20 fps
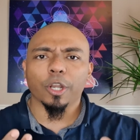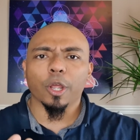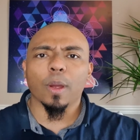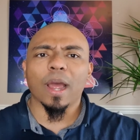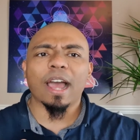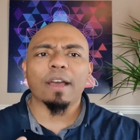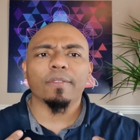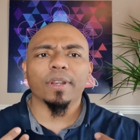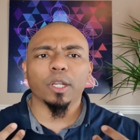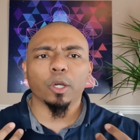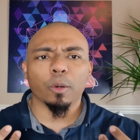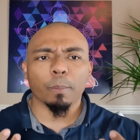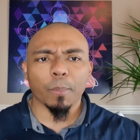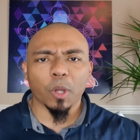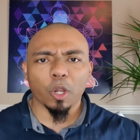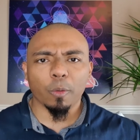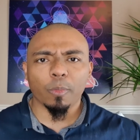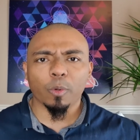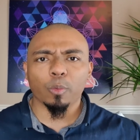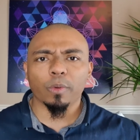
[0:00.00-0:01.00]
have a little
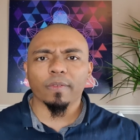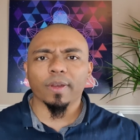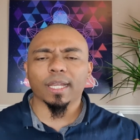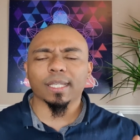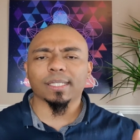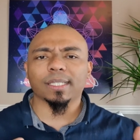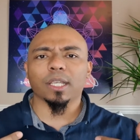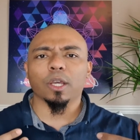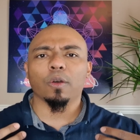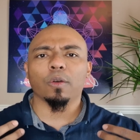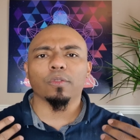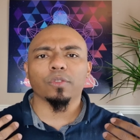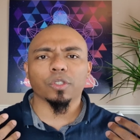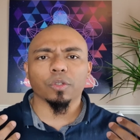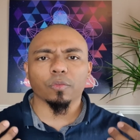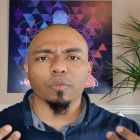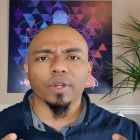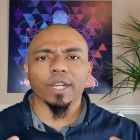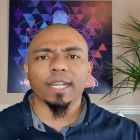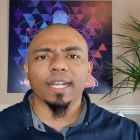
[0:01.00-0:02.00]
moment with ourselves
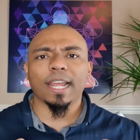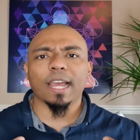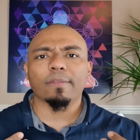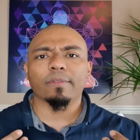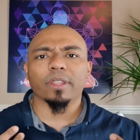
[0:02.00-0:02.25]
and really have